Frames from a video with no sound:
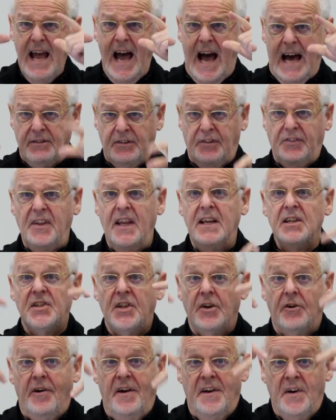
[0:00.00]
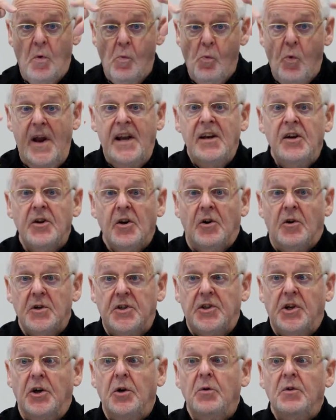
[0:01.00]
and things that are in a window
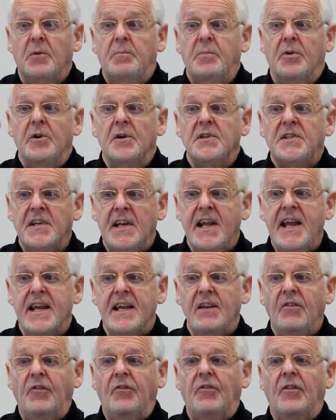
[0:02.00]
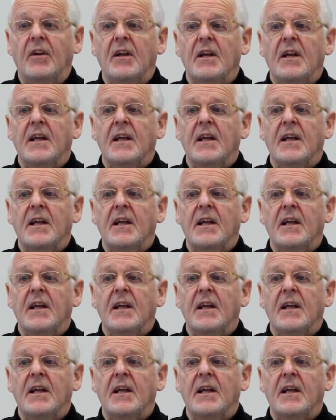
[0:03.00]
to who the person is